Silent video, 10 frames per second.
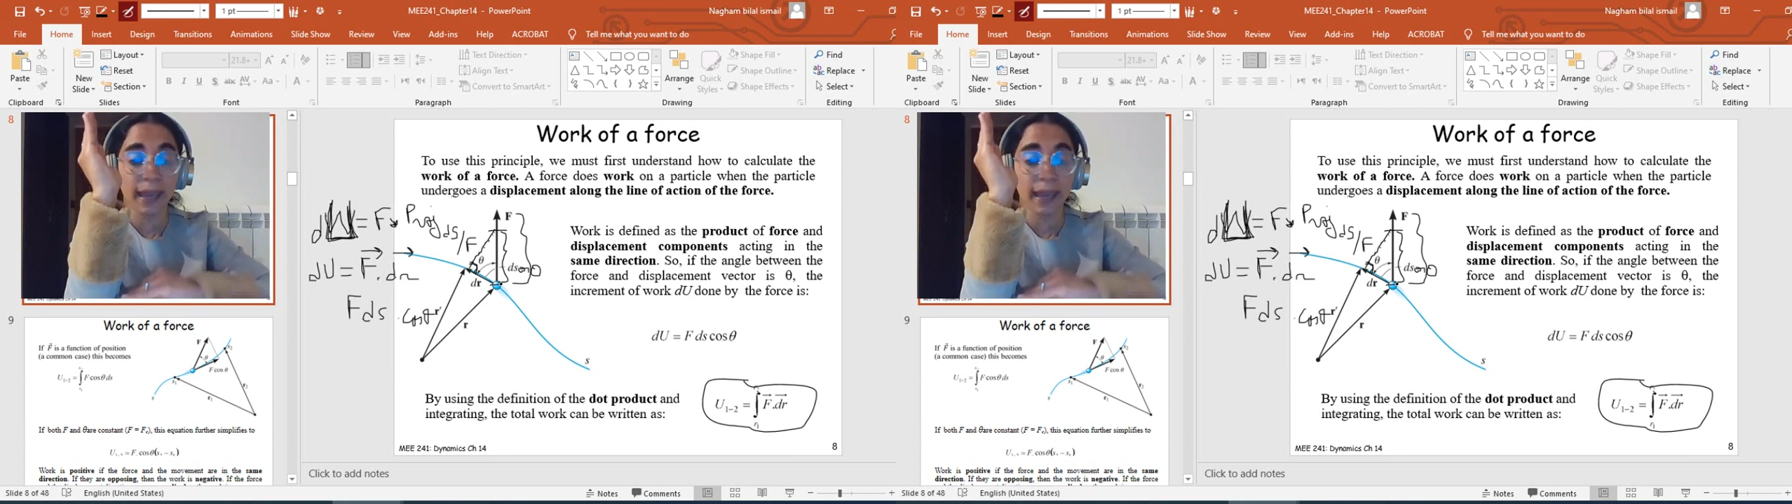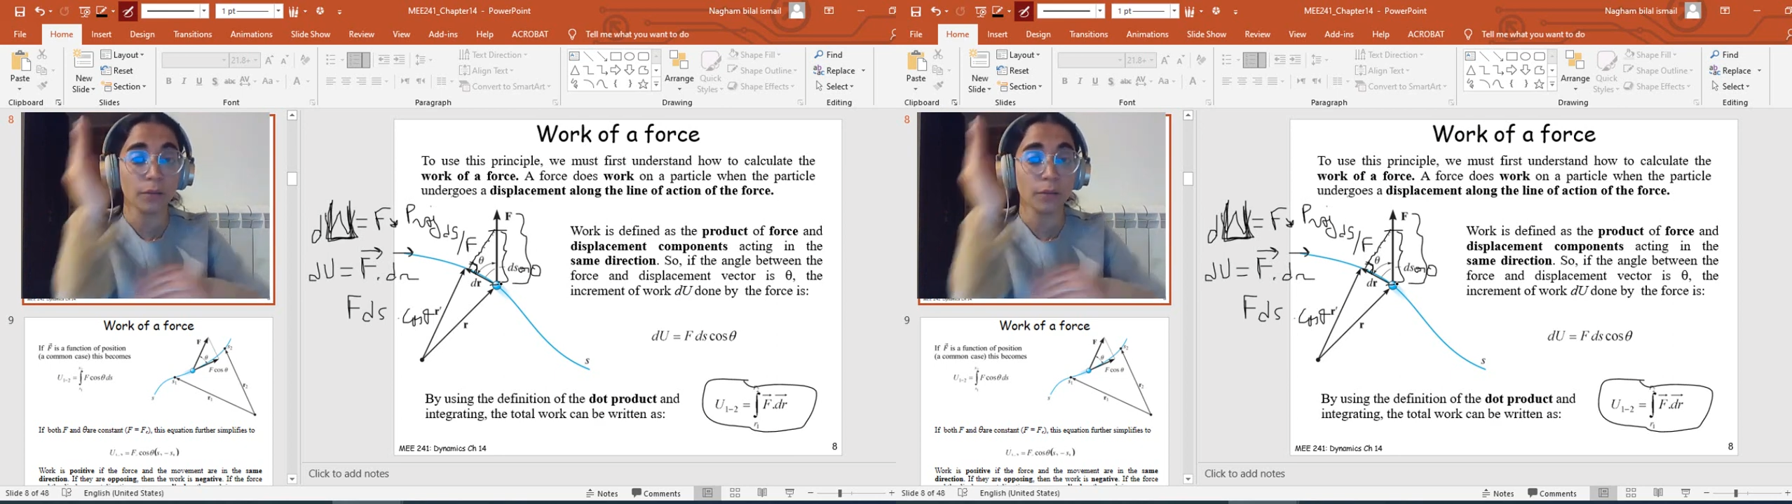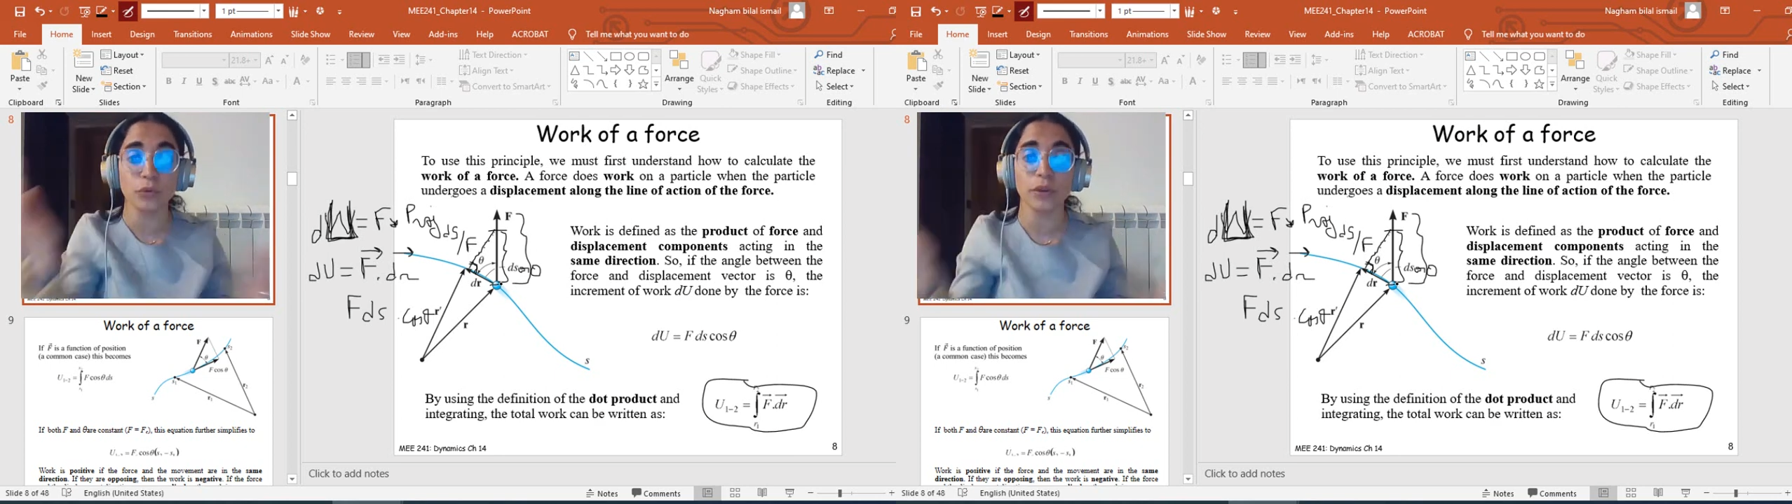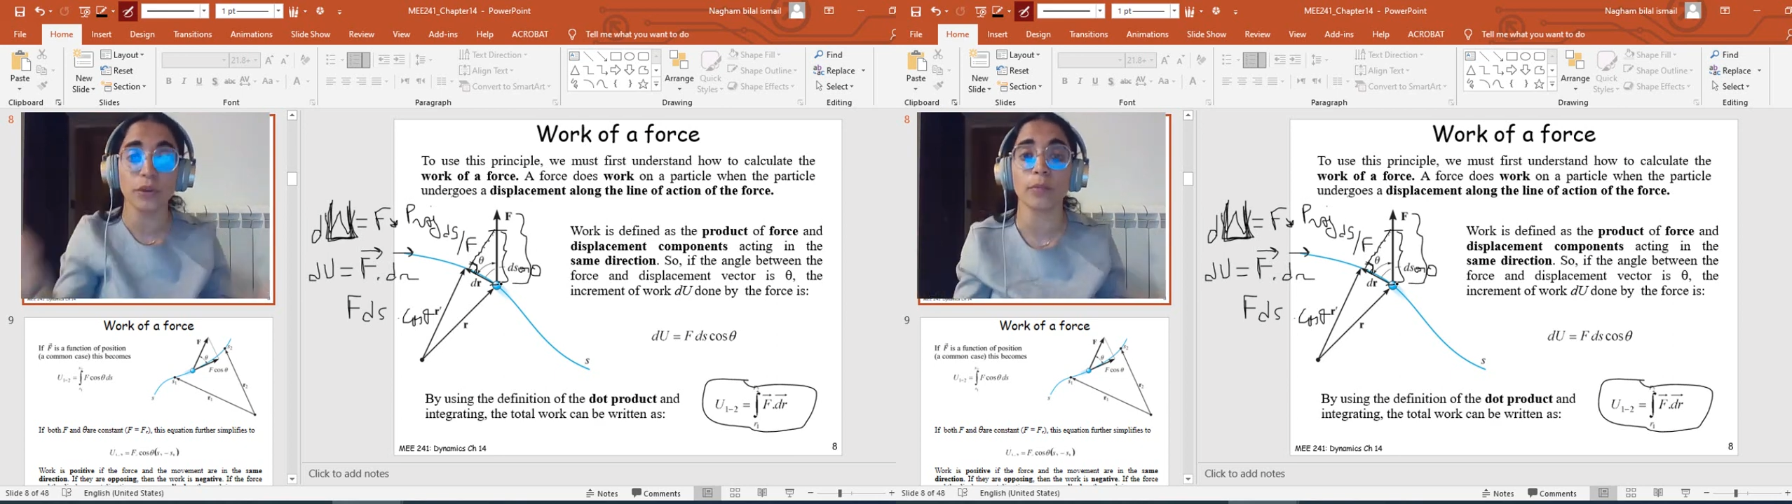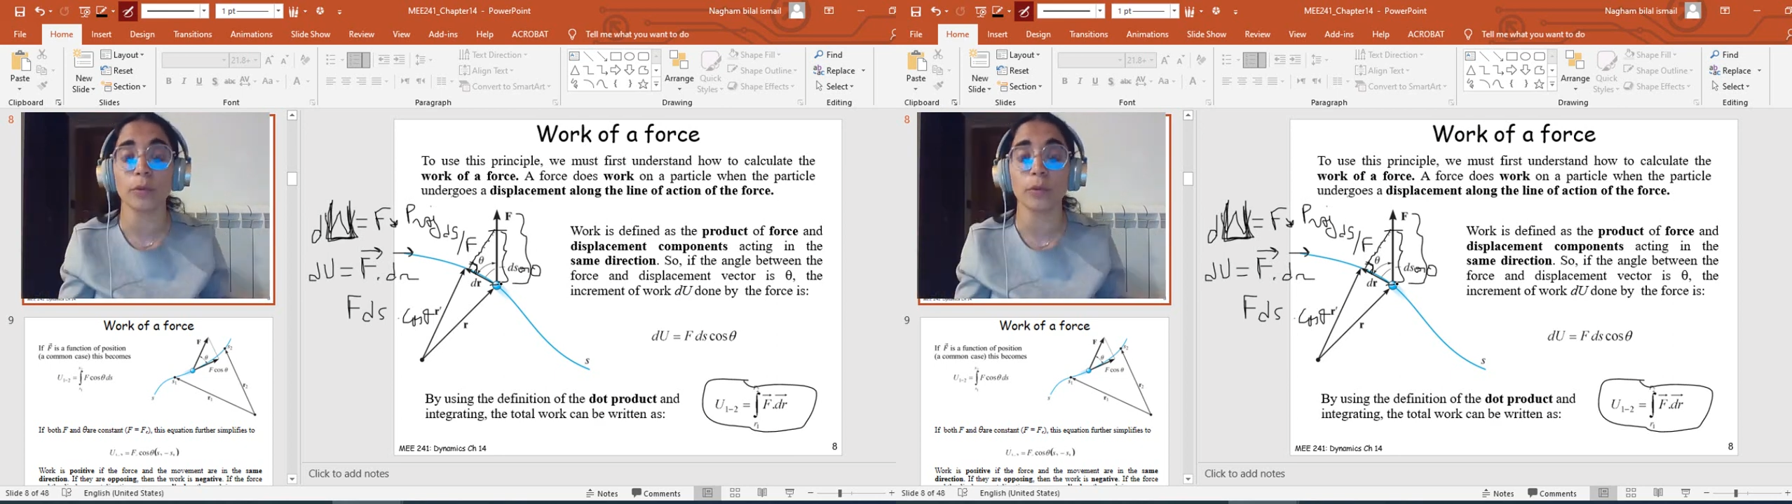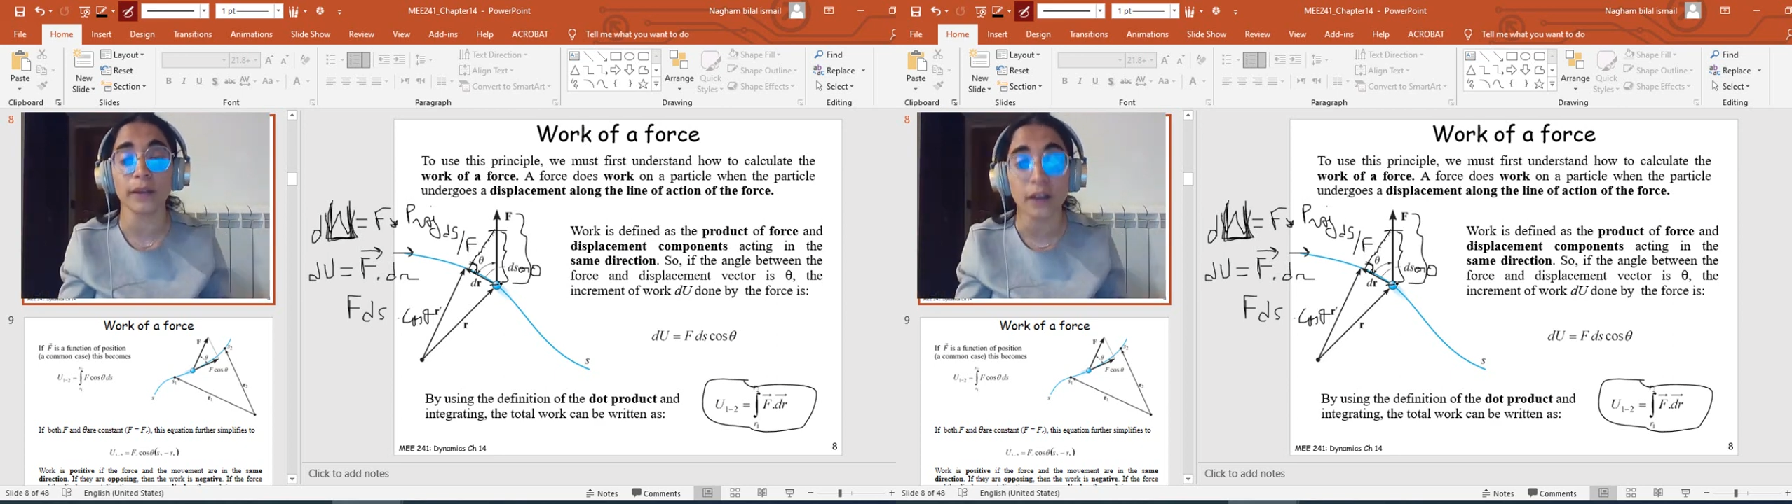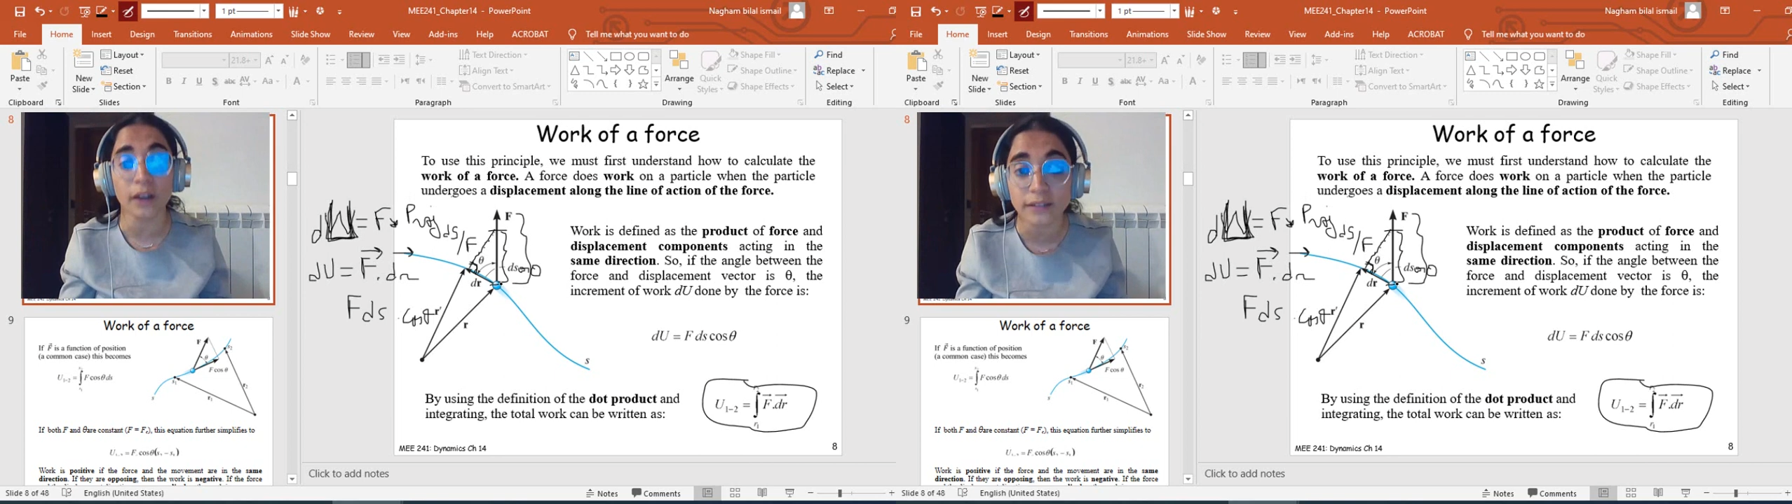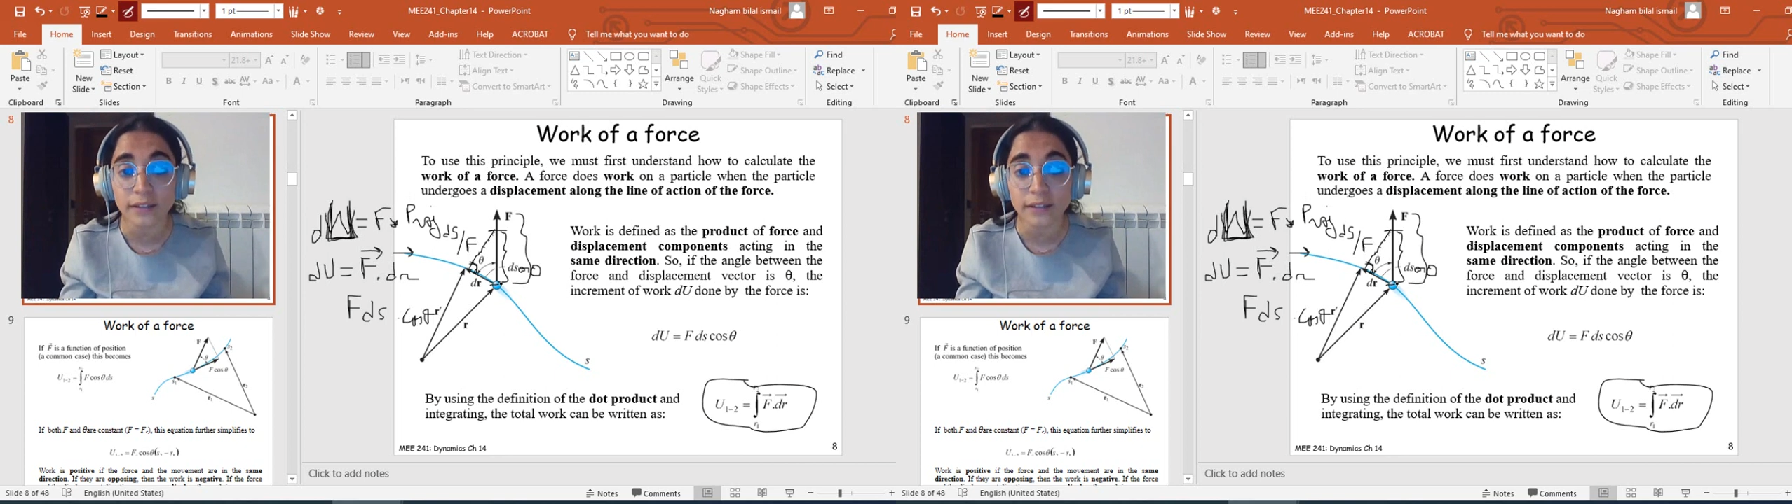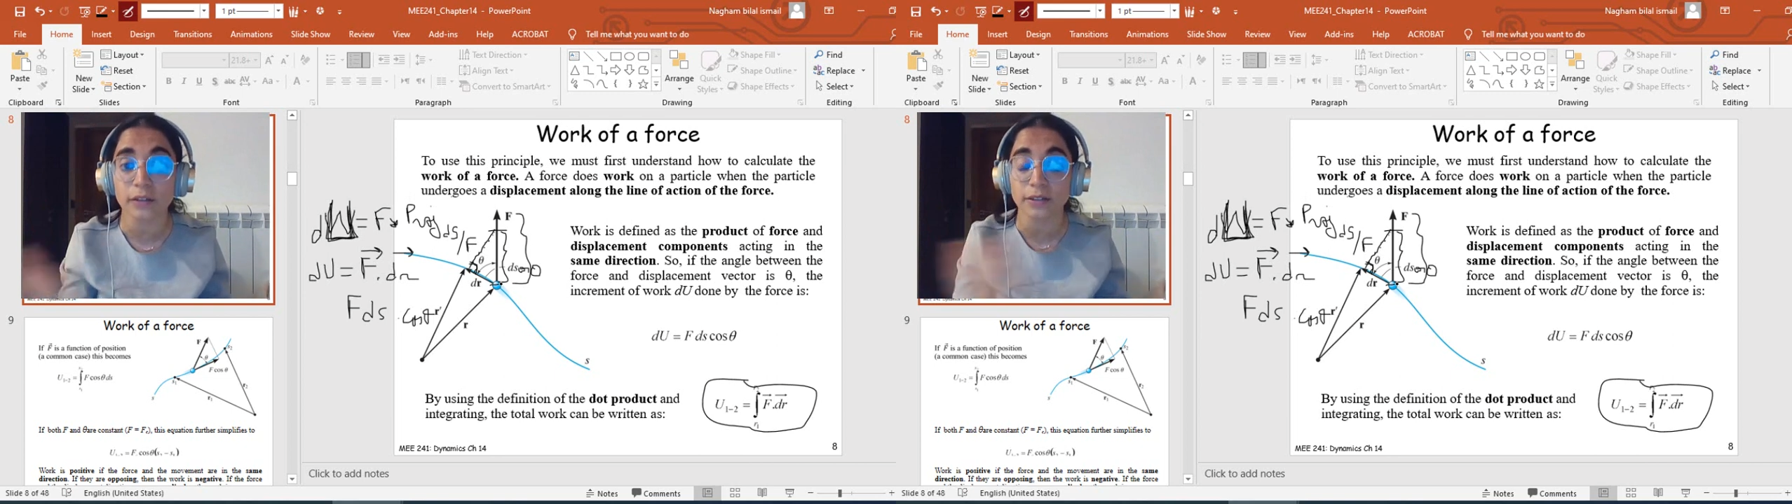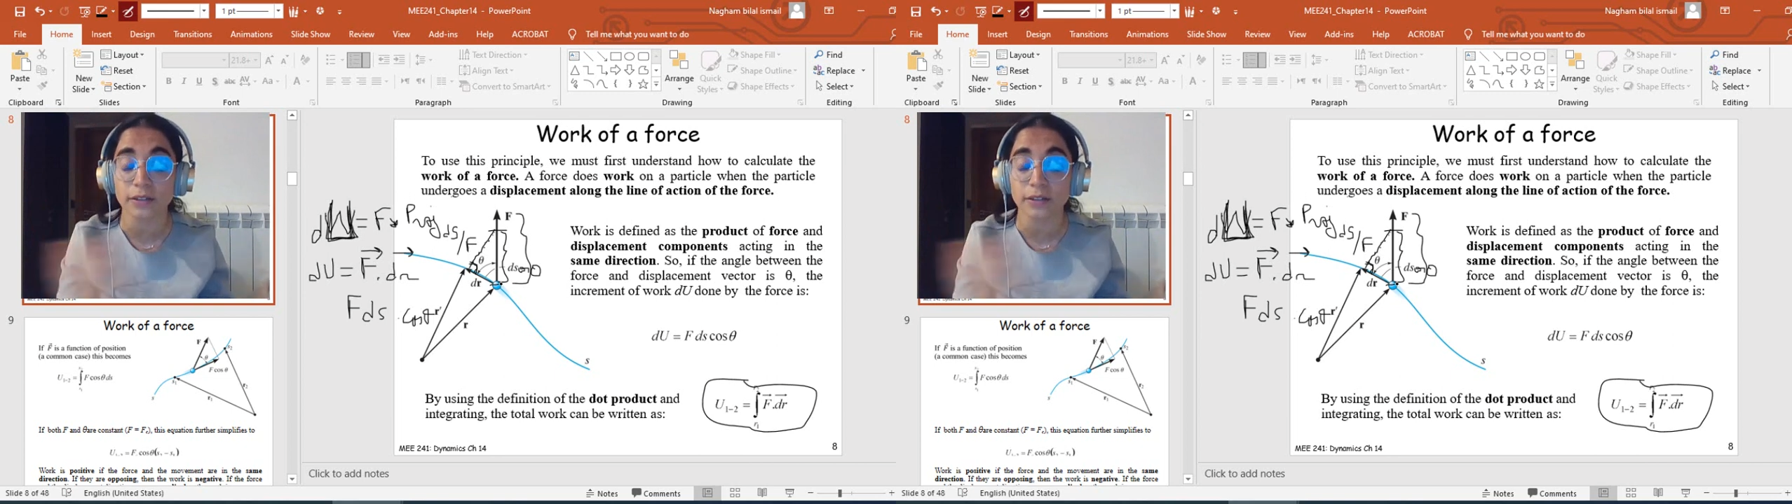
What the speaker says: the angle between them will be 90,